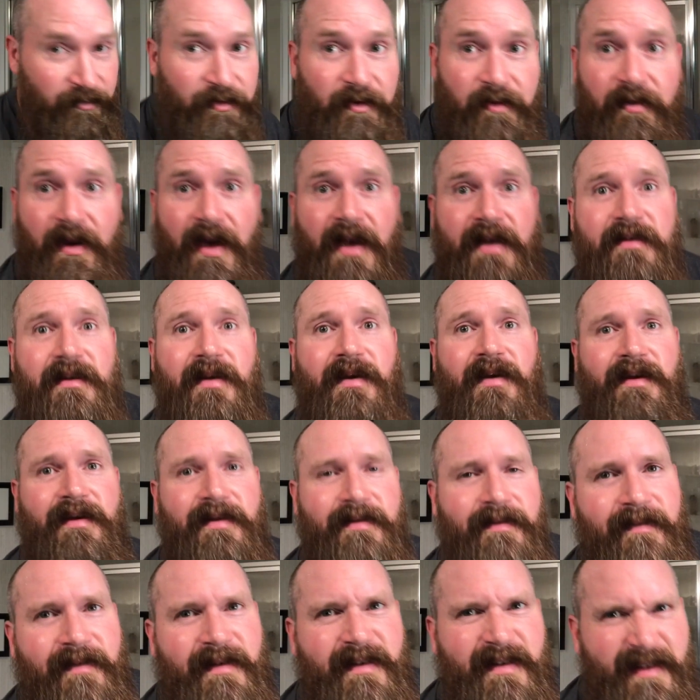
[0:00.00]
if you've got
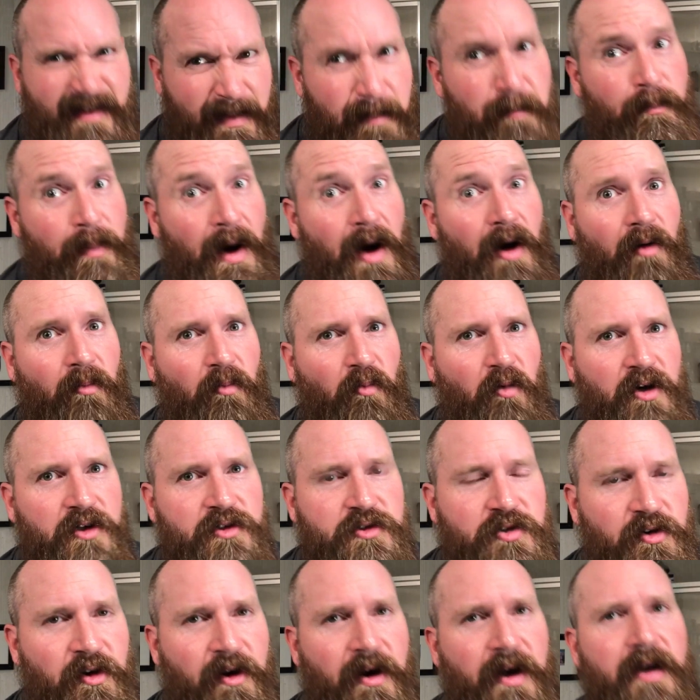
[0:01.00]
that, balm
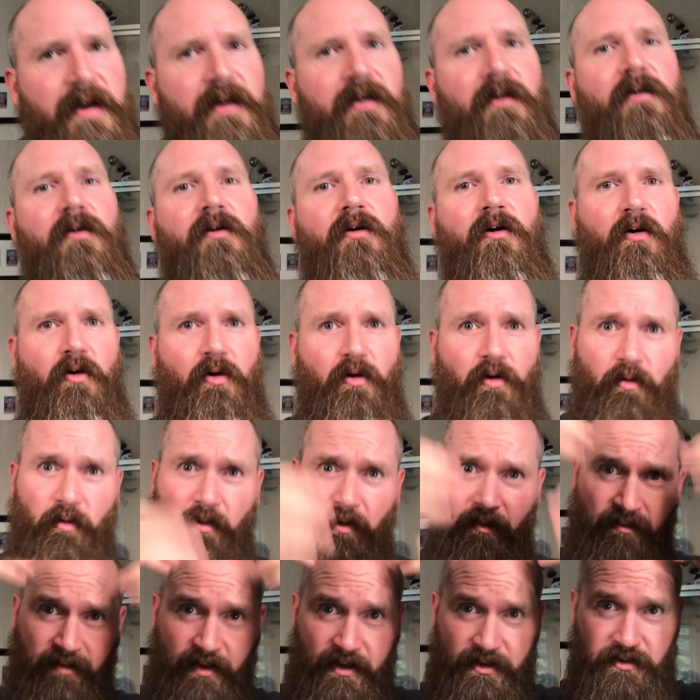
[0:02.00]
works great. Oil
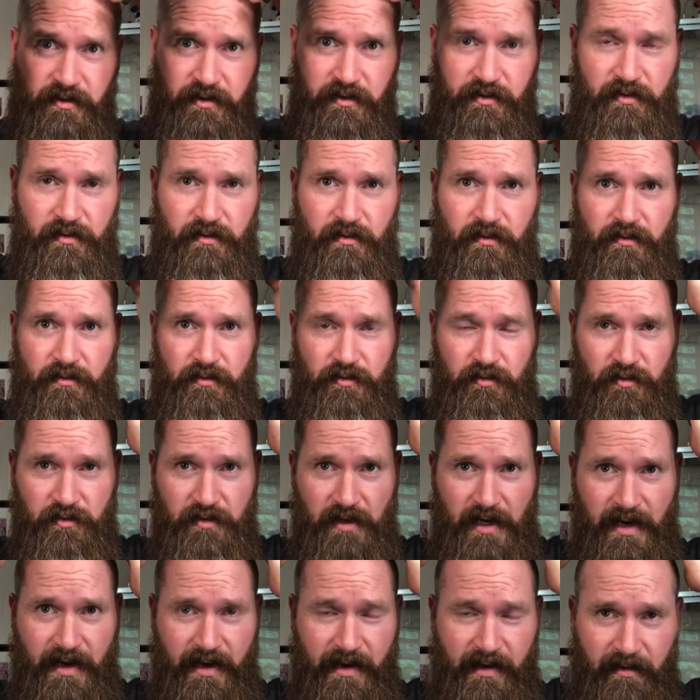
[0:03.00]
will eventually
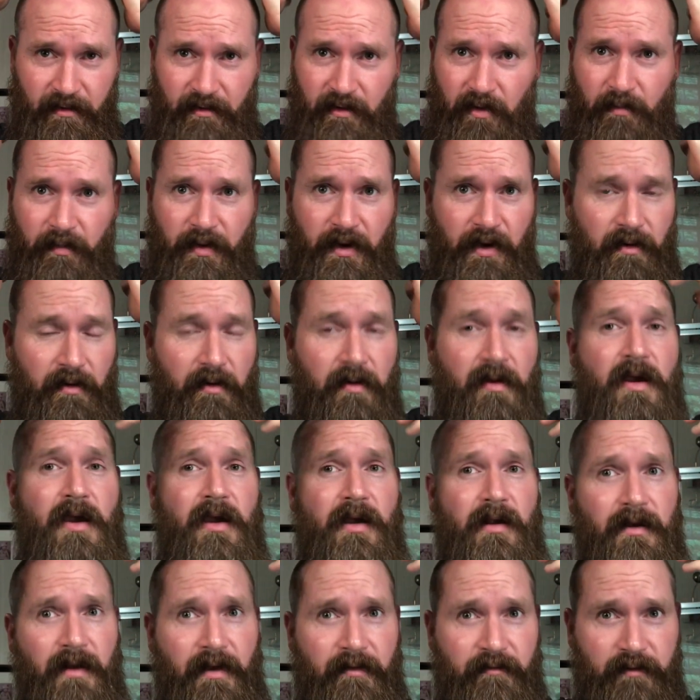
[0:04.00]
dry out up here.
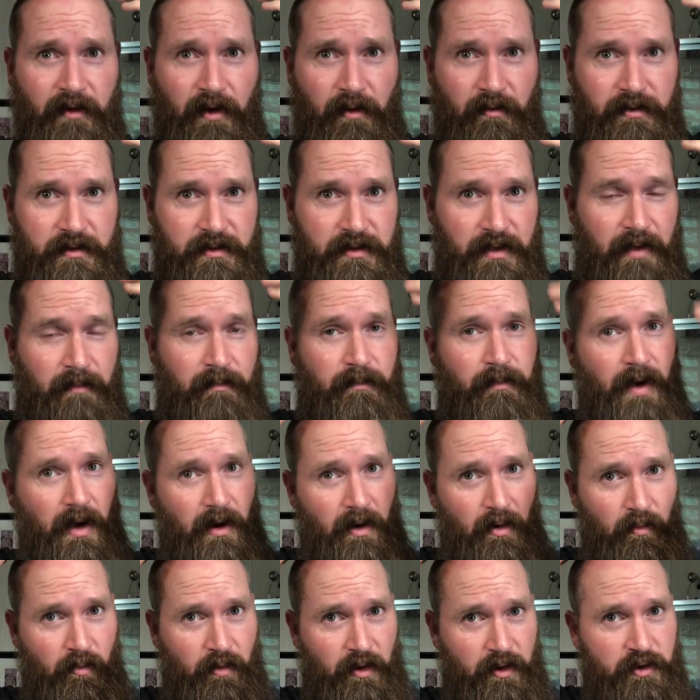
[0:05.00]
I've noticed that
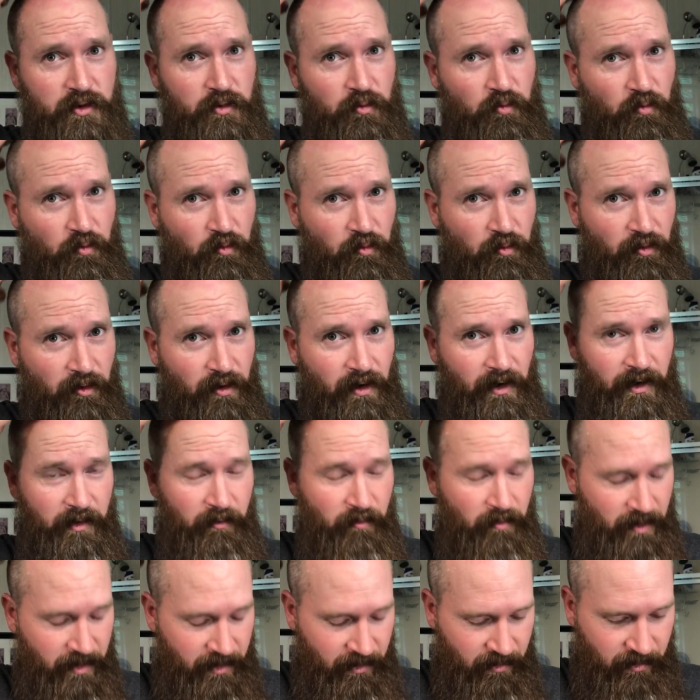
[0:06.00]
balm works really
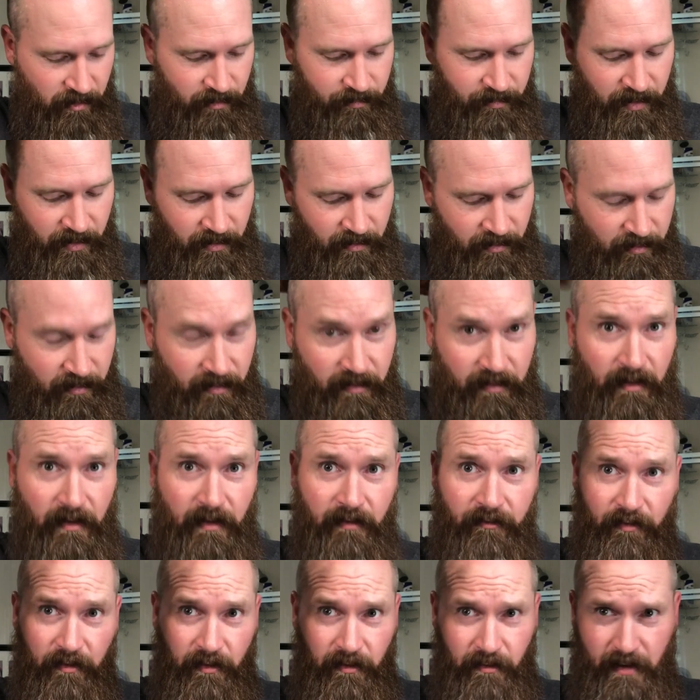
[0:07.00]
well up here
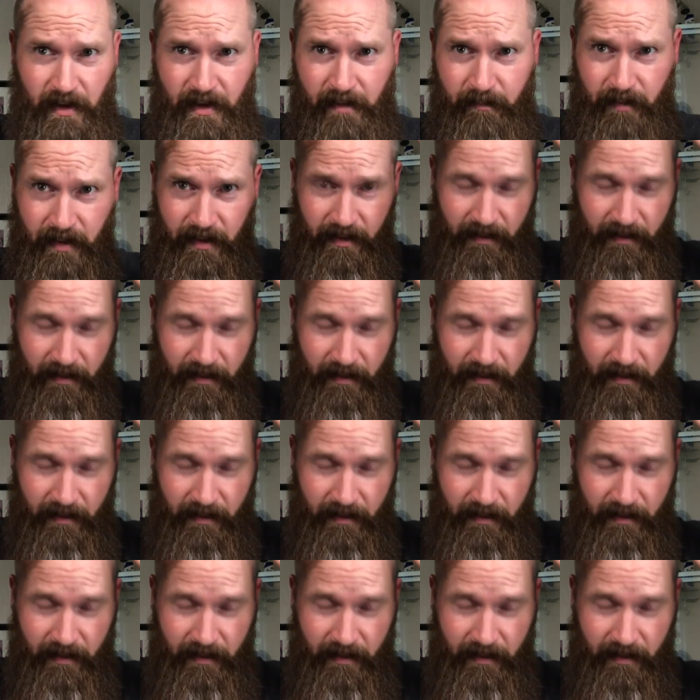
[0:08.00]
if you're like